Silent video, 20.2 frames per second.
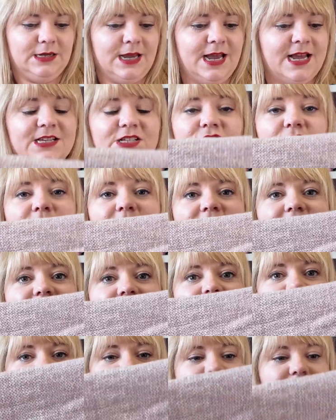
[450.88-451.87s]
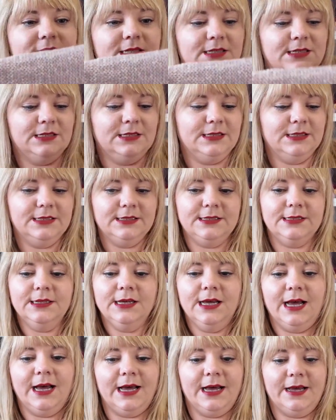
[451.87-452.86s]
had too many stitches
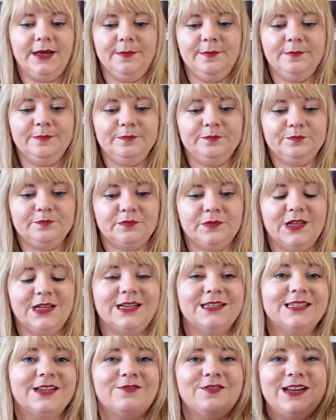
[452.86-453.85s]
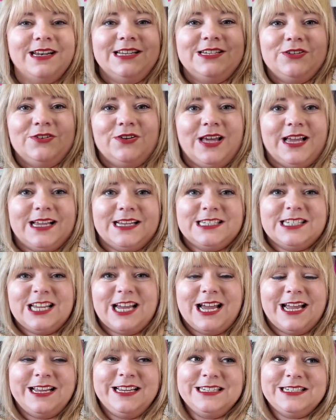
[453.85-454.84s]
because I really don't like a
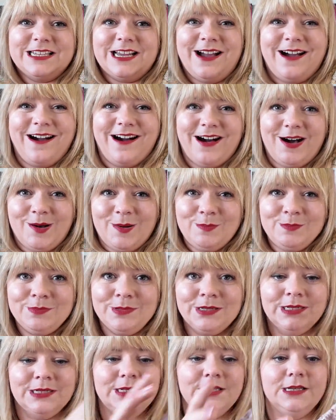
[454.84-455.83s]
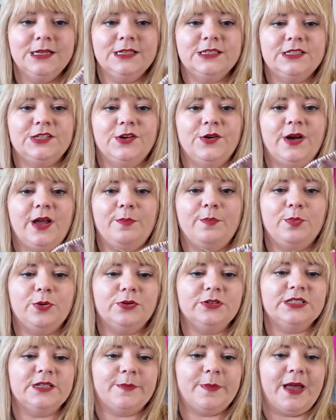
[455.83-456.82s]
tight arm. So I
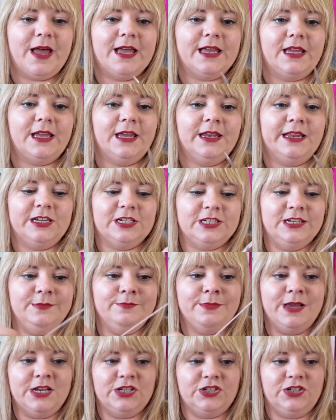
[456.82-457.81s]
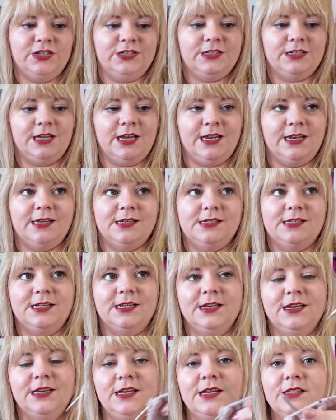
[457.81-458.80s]
pulled it back and actually measured, and
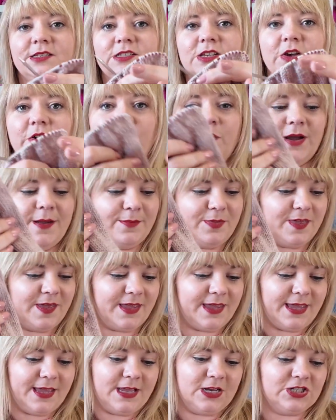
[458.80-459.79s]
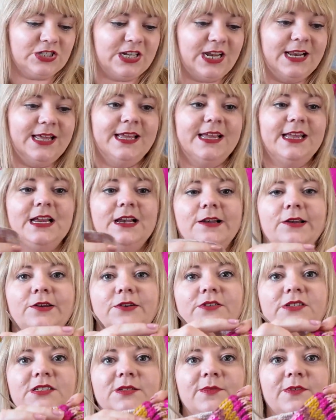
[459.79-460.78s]
so I'm thinking, shall I
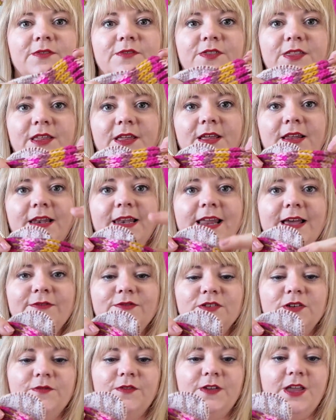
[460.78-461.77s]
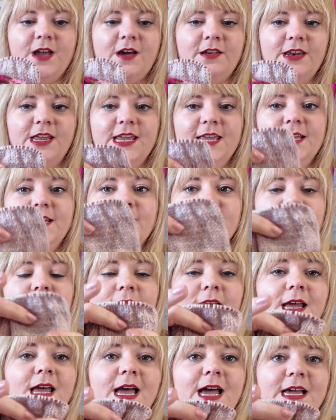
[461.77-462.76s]
include some of the leftover yarn here
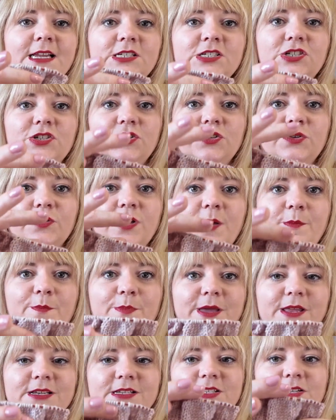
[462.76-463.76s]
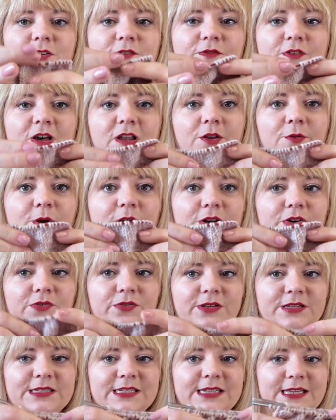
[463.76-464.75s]
and do a bit of colour work on
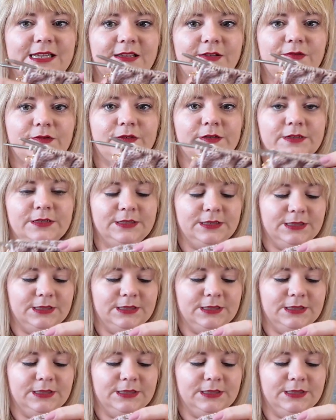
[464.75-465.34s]
the sleeve?